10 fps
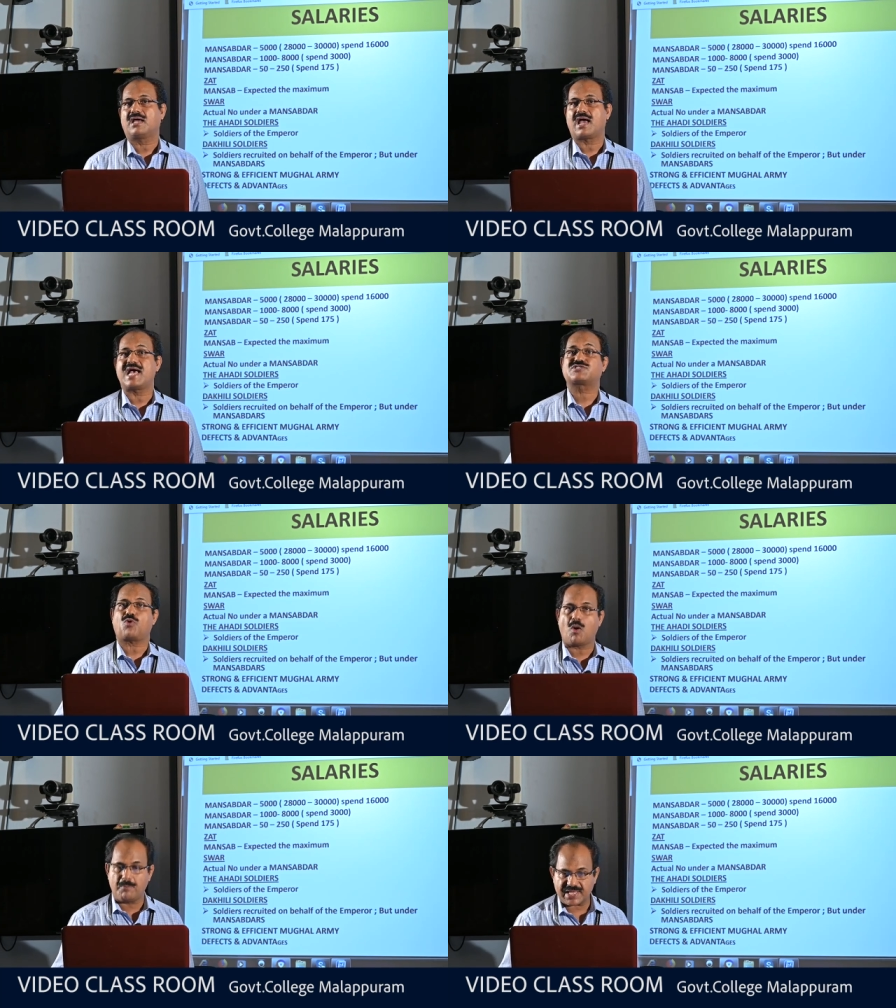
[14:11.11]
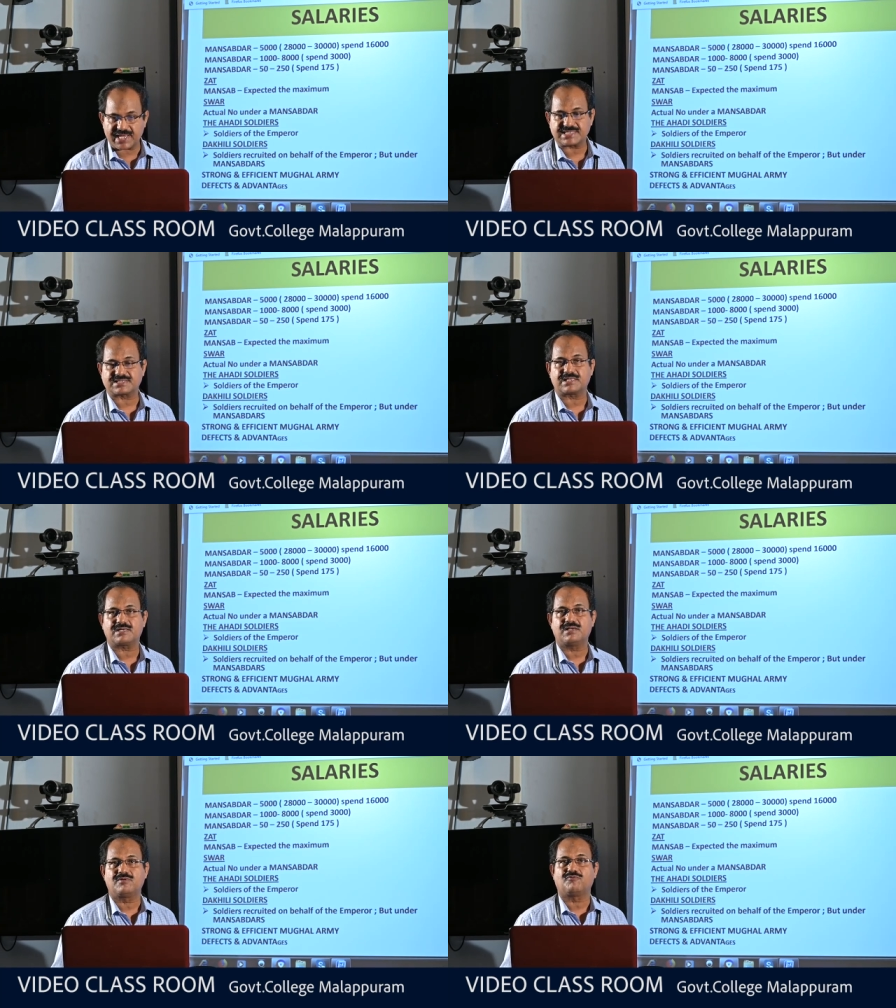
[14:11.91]
as
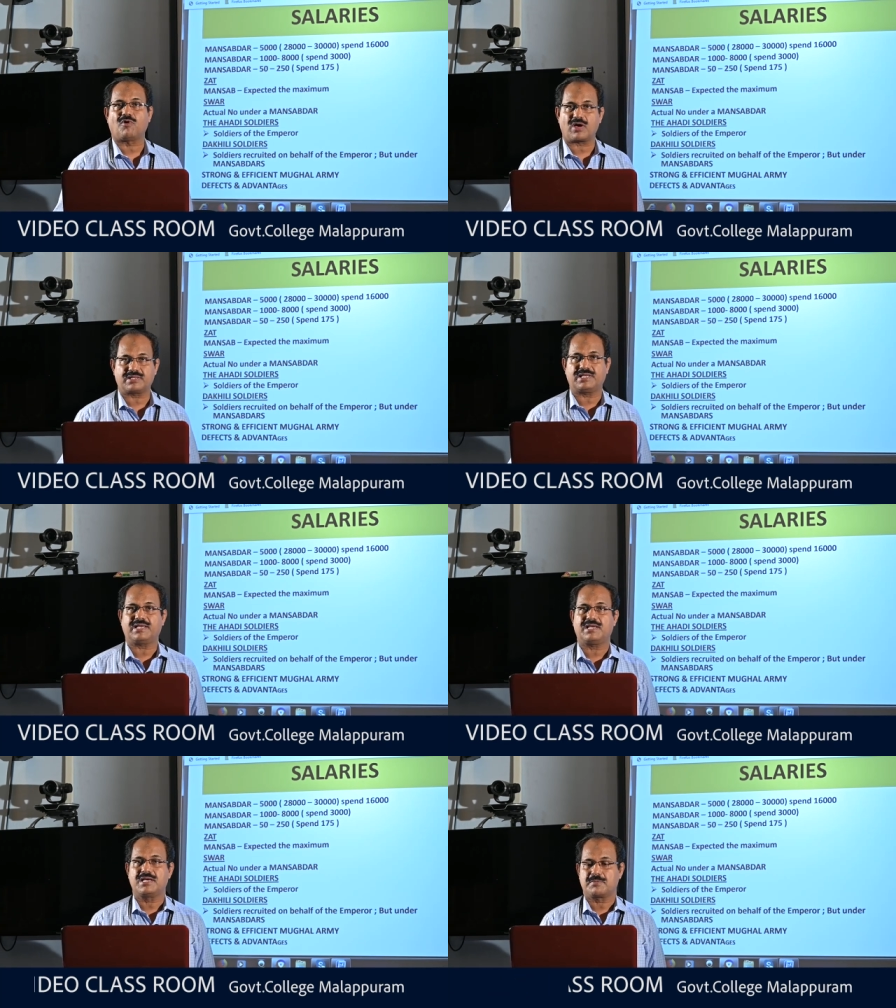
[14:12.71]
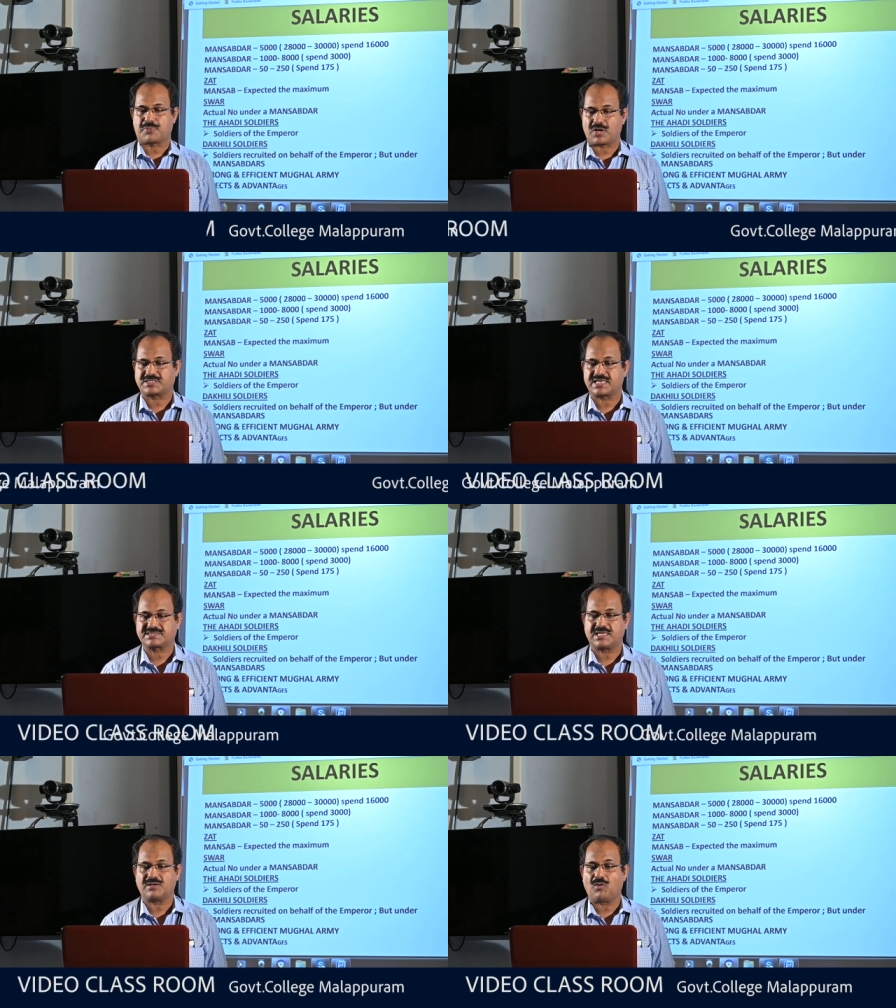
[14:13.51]
obligation for the
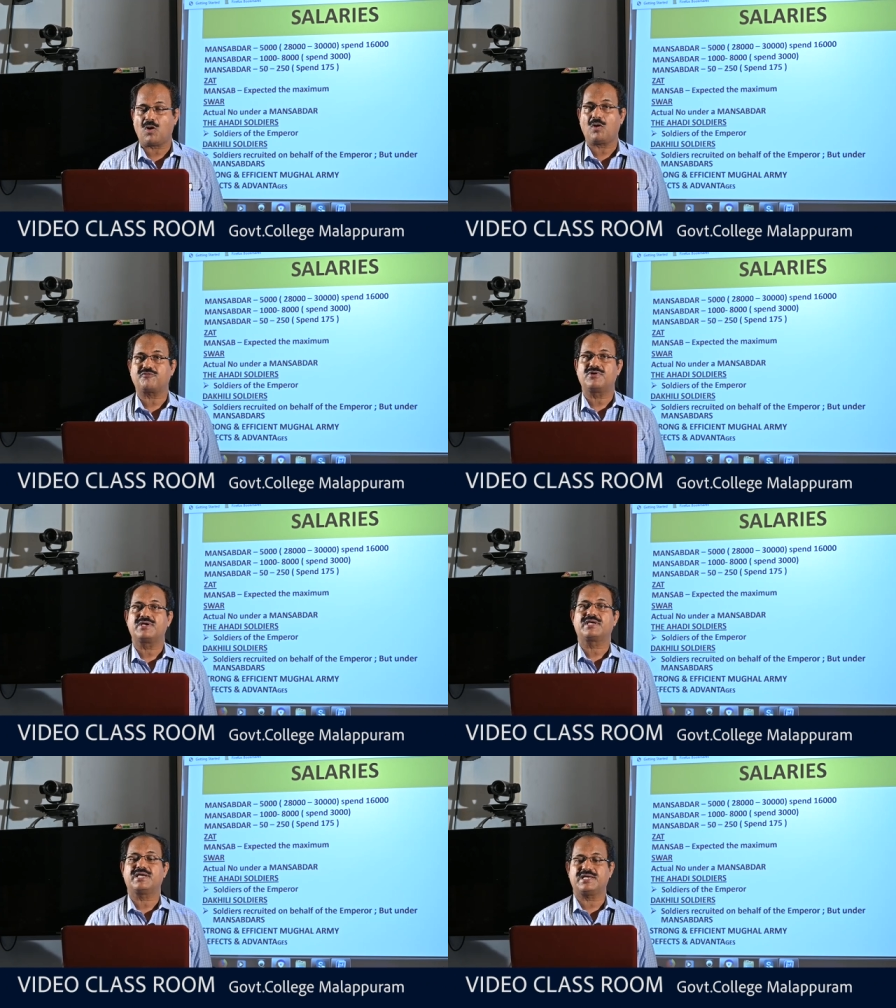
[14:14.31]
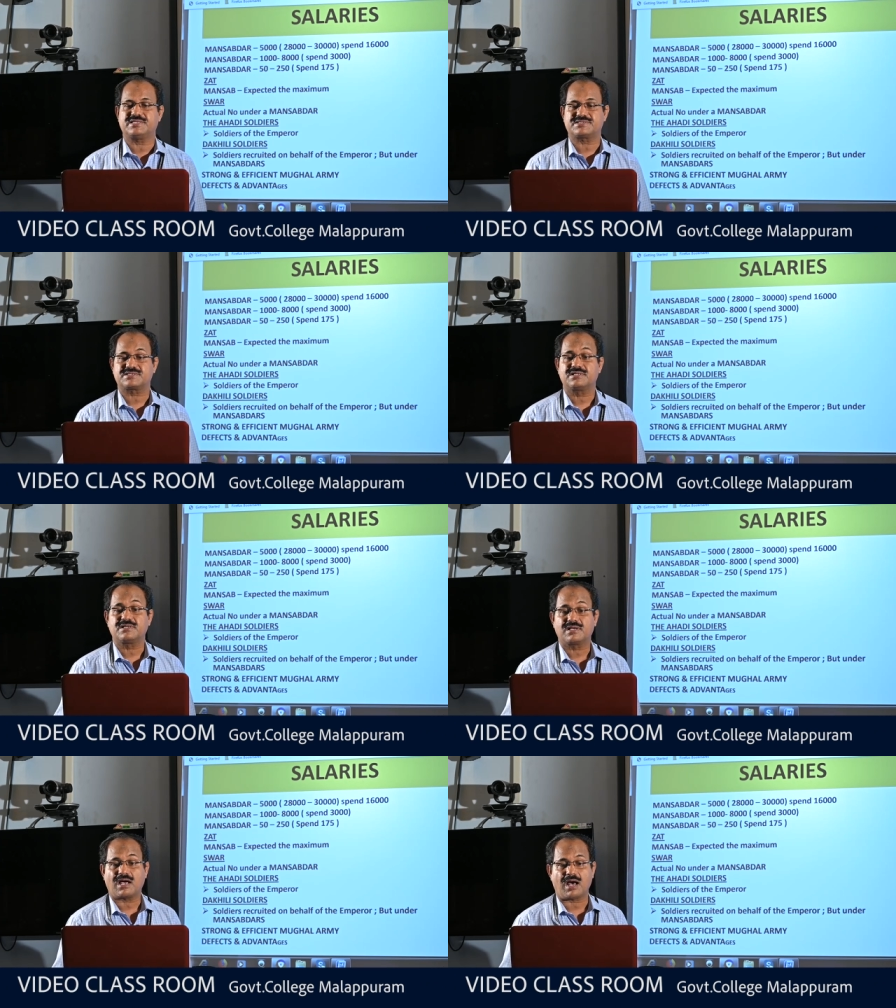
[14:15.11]
protection of his
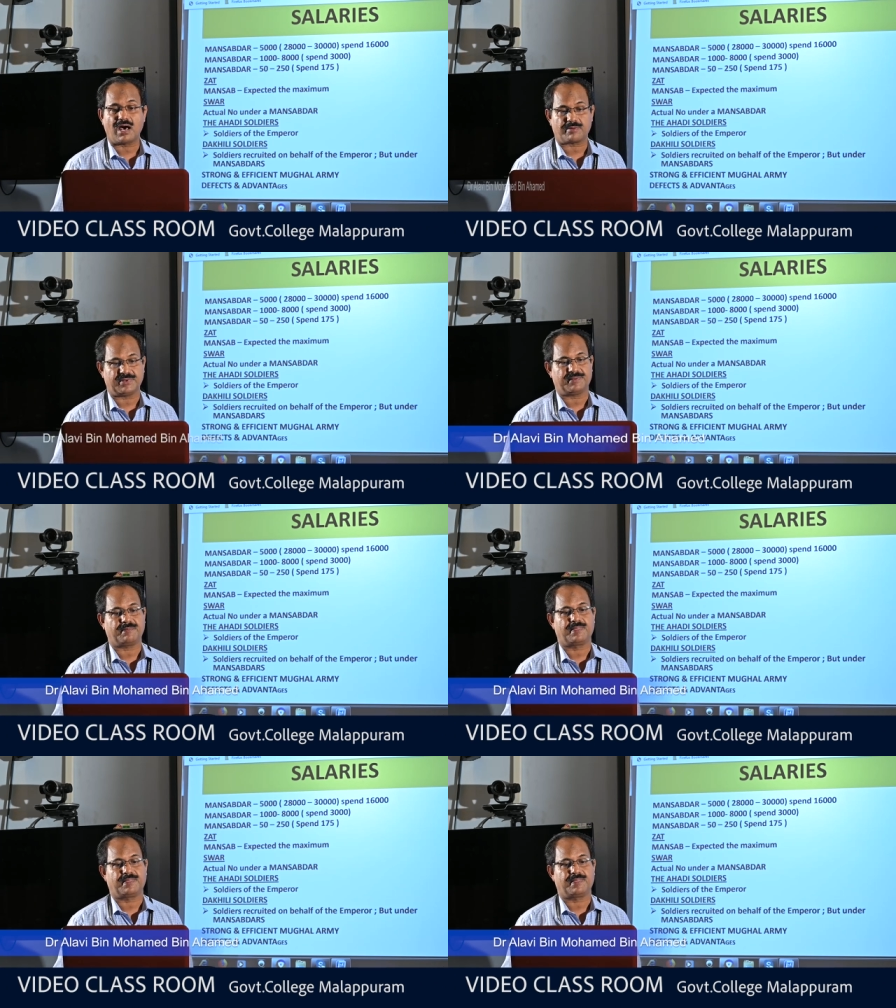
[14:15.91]
army.